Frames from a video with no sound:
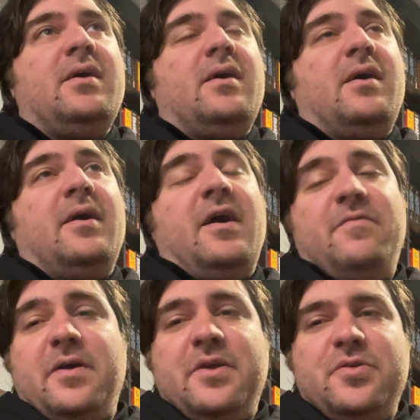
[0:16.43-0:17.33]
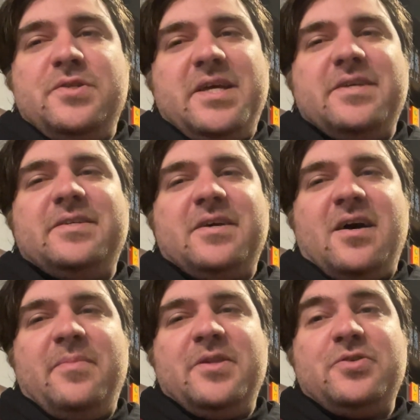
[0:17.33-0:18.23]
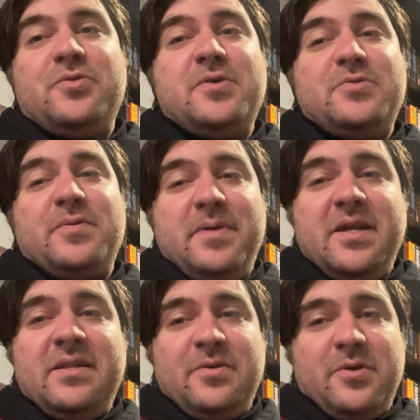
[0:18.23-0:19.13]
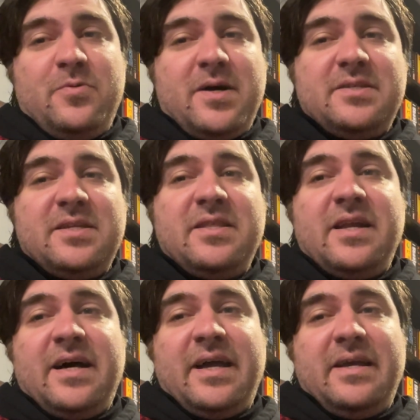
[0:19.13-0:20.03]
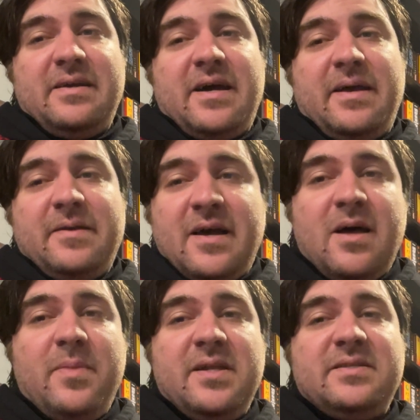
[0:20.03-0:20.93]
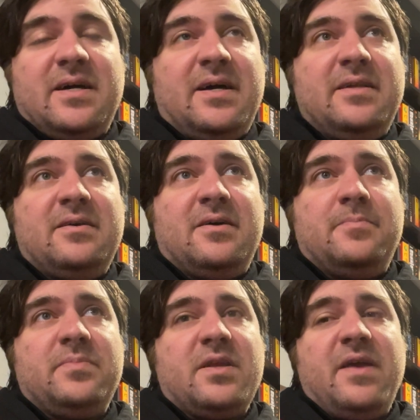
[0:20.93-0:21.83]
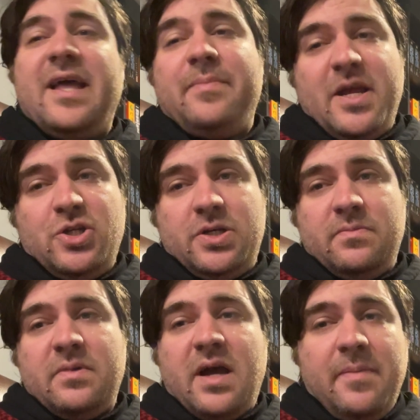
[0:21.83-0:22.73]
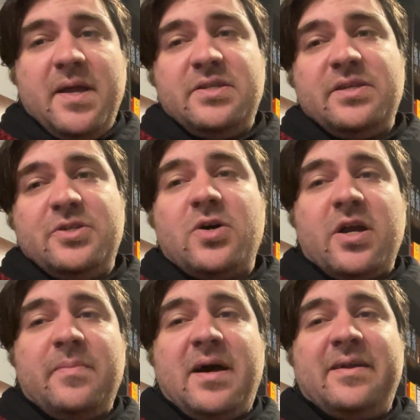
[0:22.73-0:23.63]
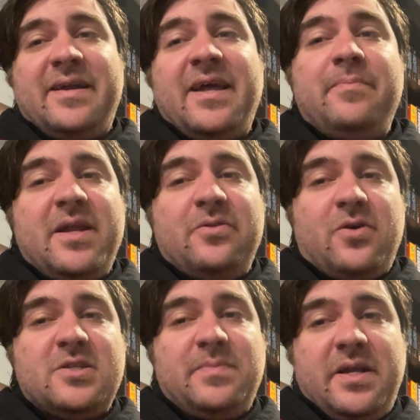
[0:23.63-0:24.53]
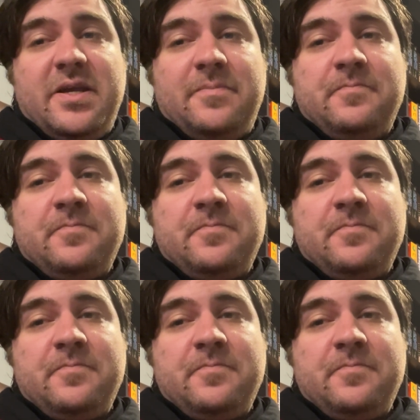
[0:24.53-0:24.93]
a very enthusiastic commenter who has repeatedly requested that I comment on animation. I basically talk about an animated lost media.